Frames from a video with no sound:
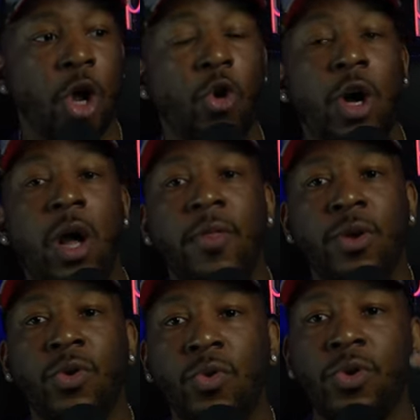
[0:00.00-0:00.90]
No
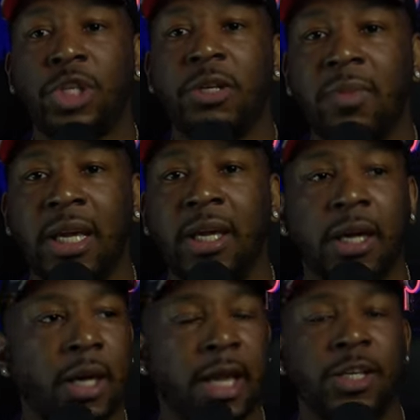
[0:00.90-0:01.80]
other dude she
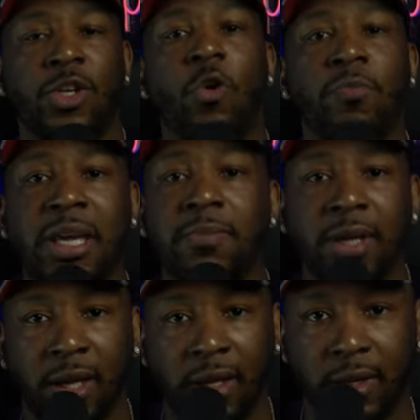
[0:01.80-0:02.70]
meet is gonna
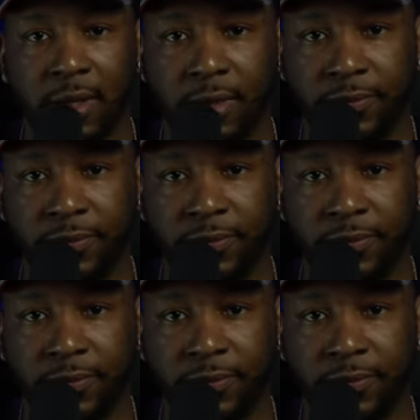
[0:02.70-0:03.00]
be me.